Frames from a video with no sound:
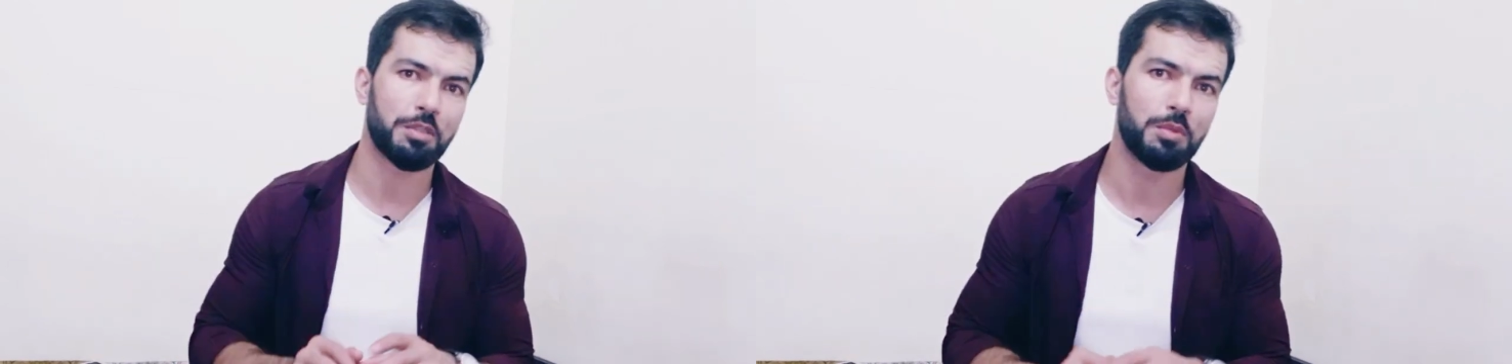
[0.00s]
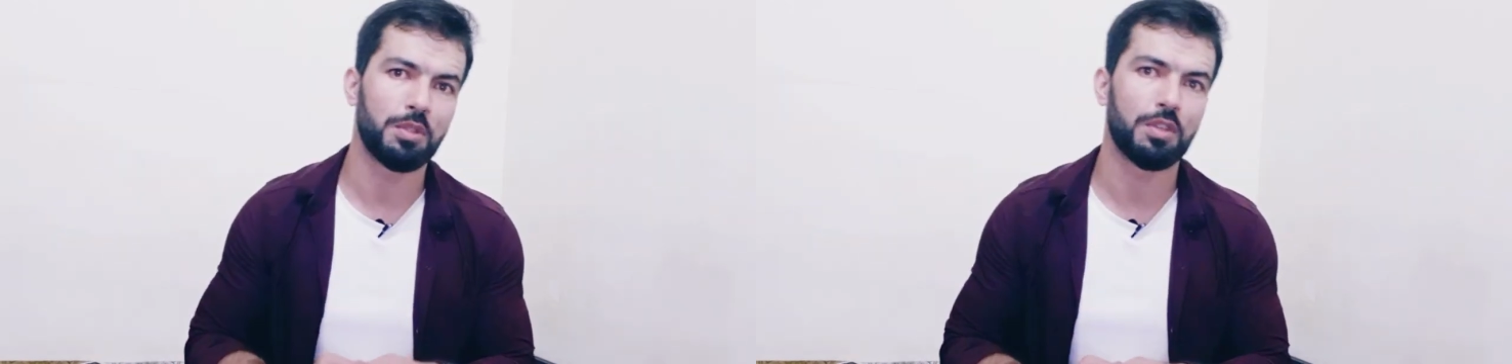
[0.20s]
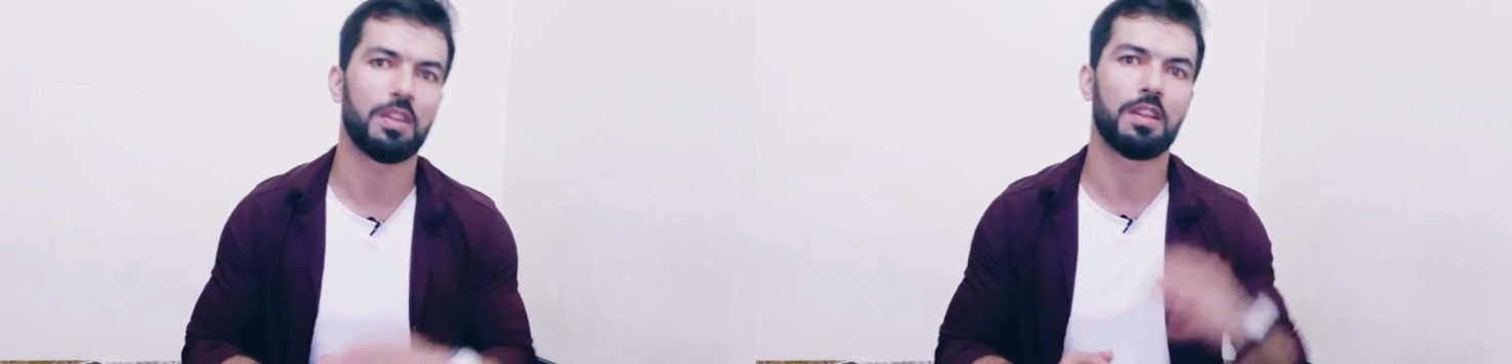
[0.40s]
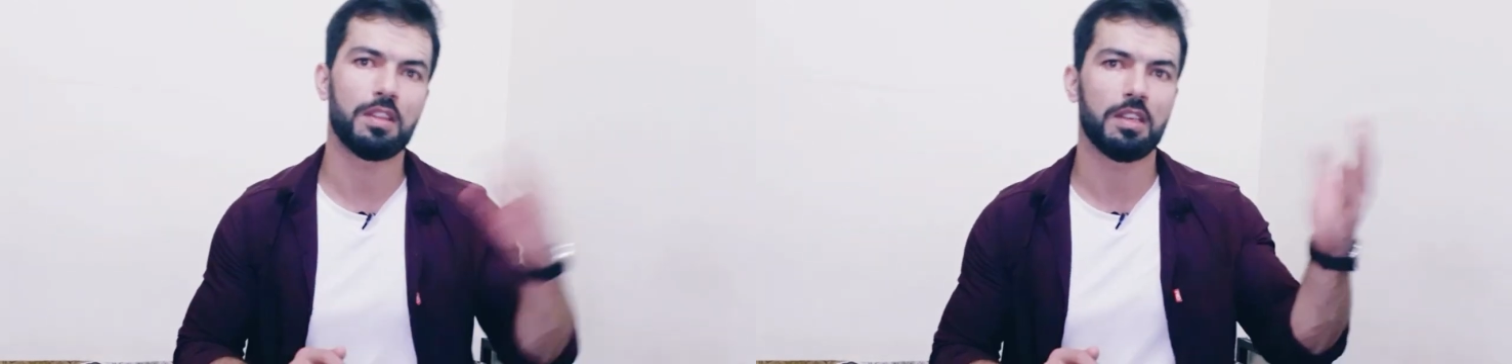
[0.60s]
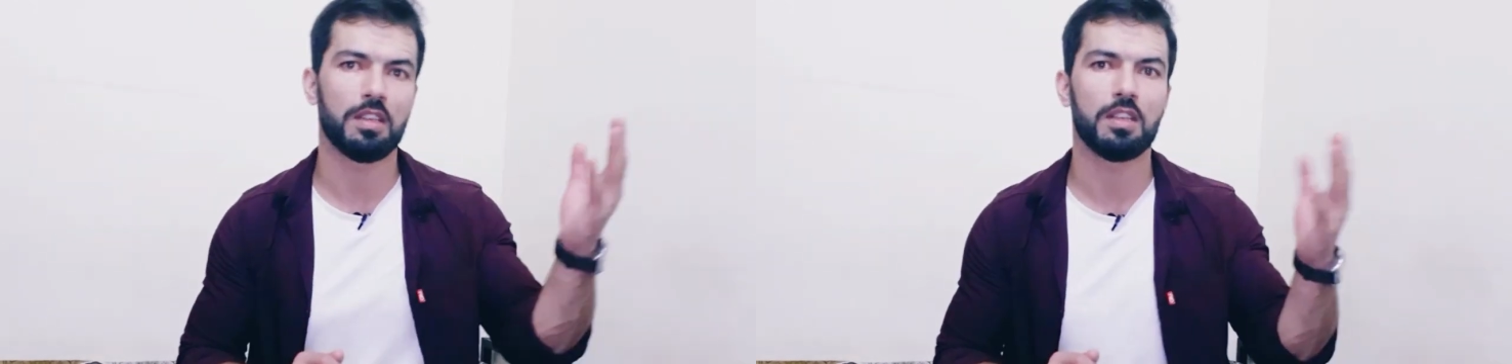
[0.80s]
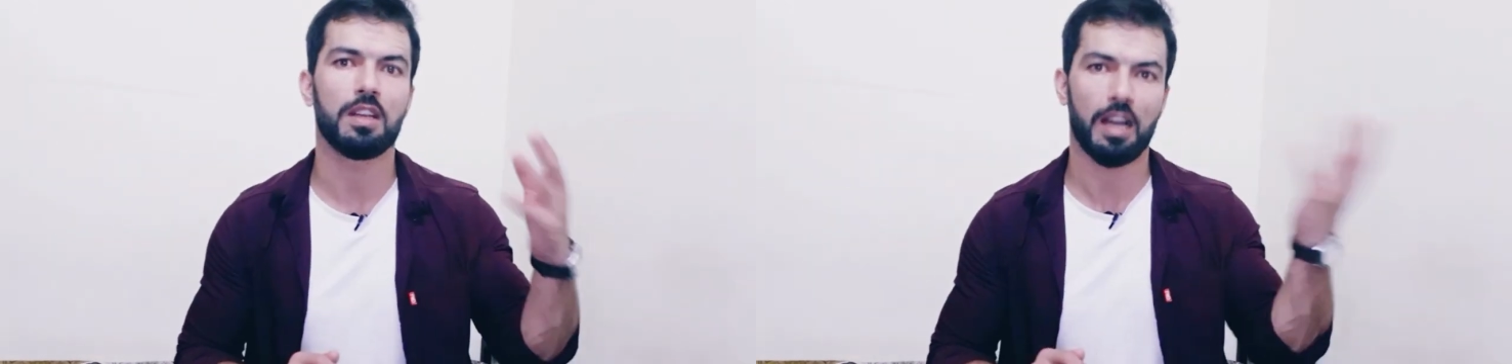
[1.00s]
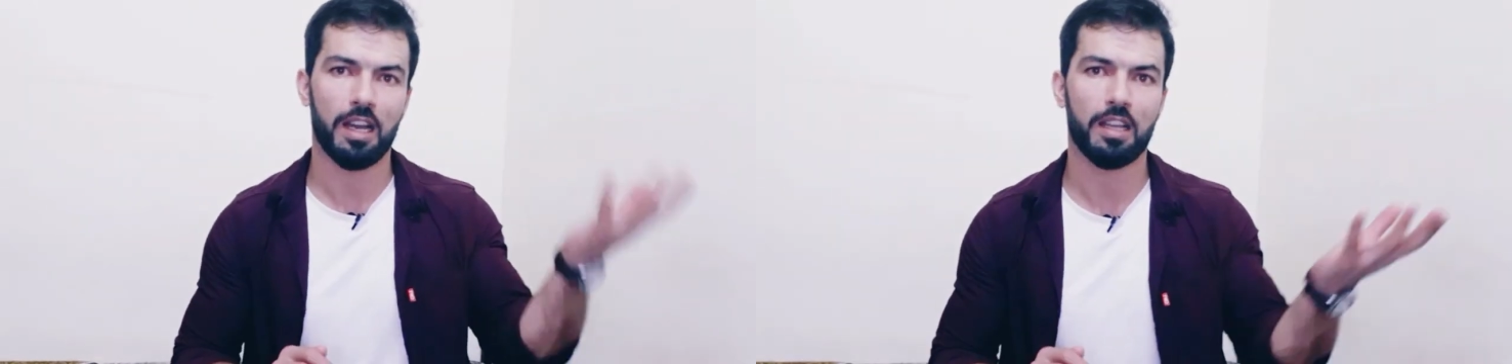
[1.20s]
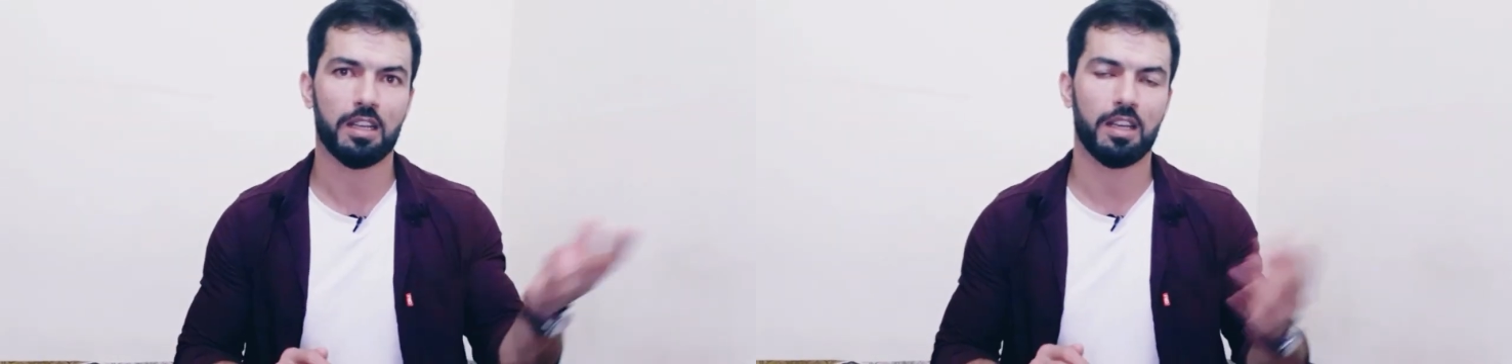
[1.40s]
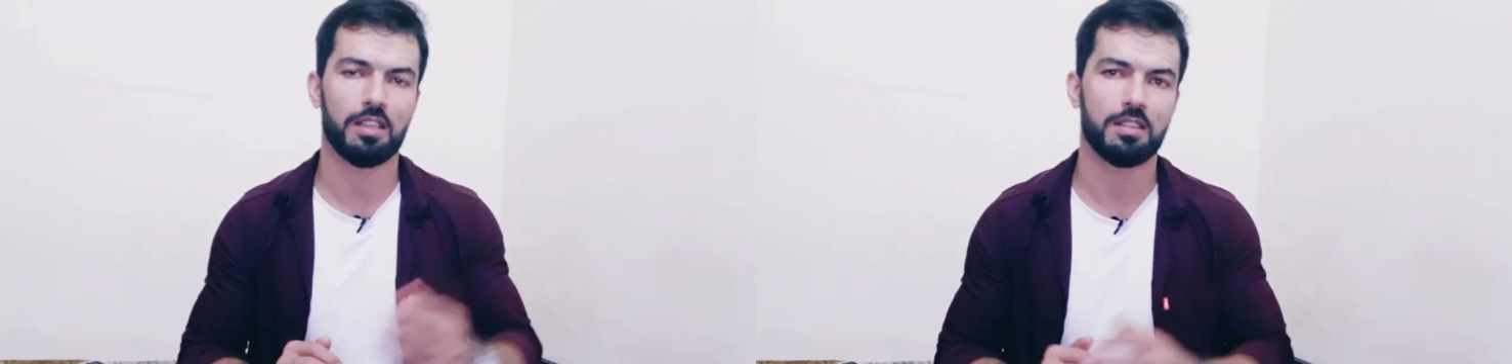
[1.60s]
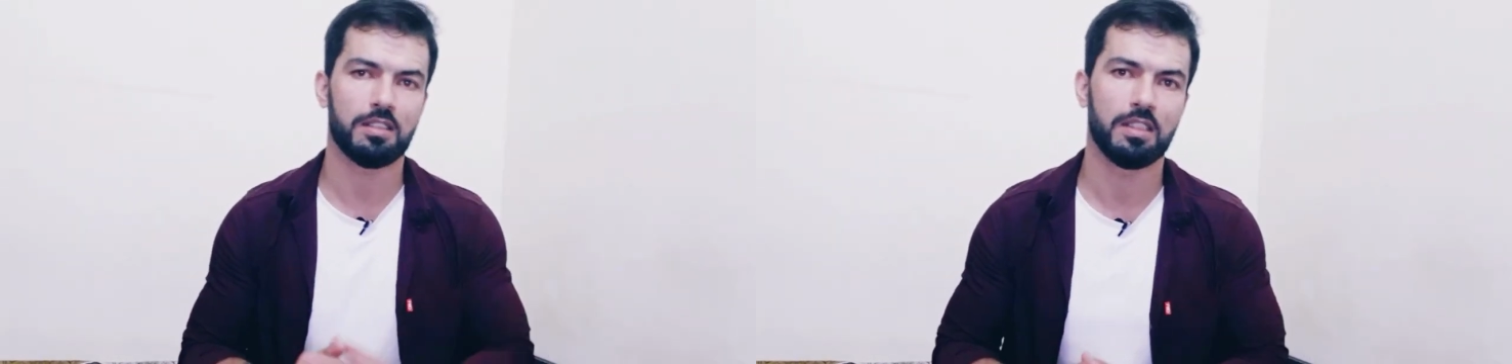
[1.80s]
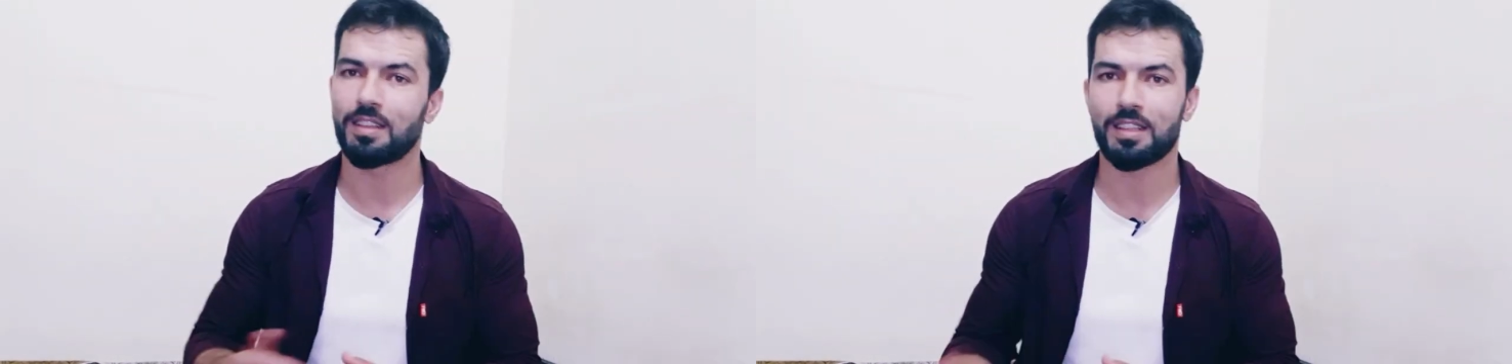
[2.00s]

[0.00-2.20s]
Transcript: more than the higher caste,